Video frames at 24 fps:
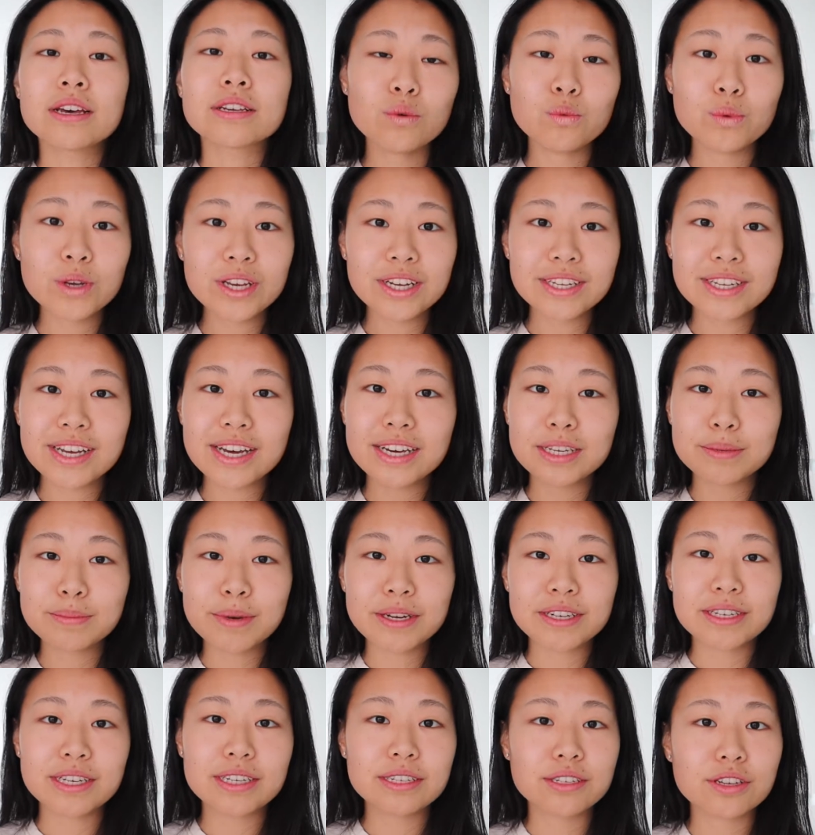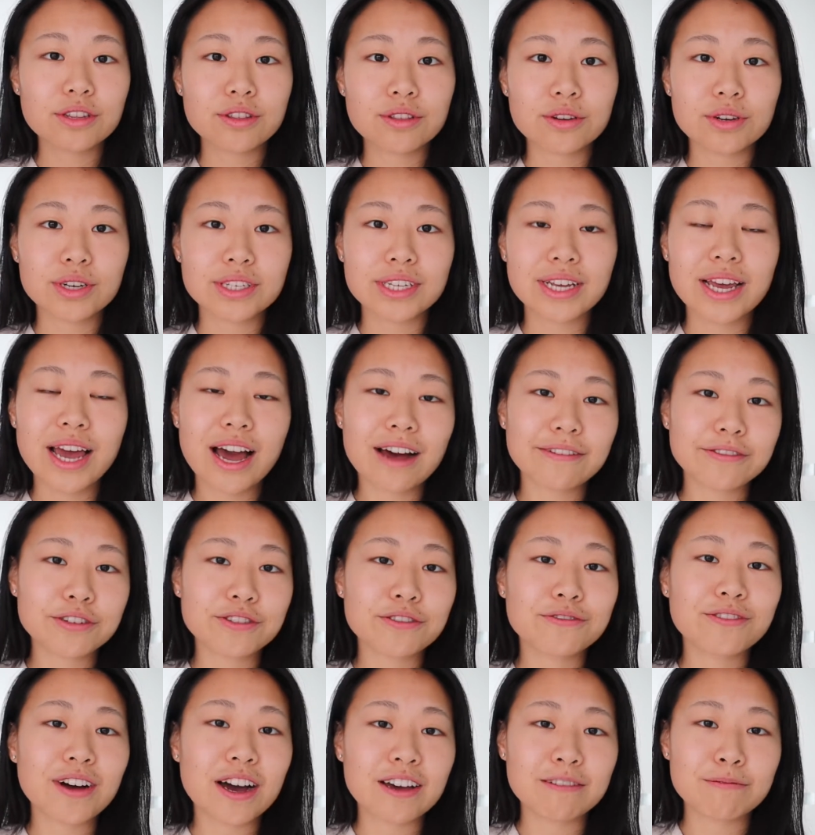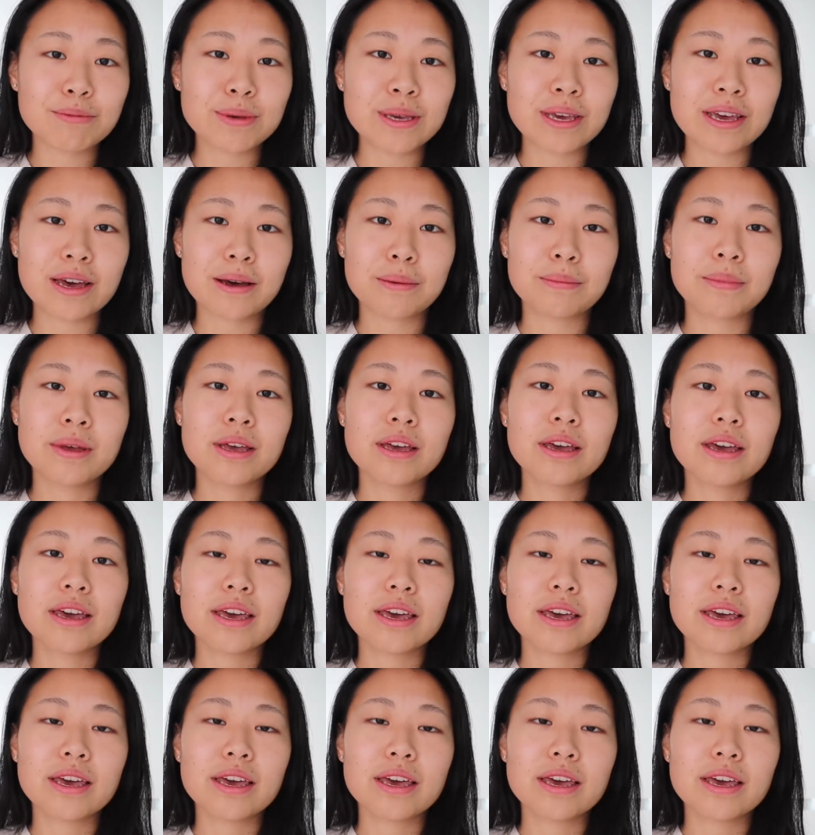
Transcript: Weekdays, Monday to Thursday after 5 p.m.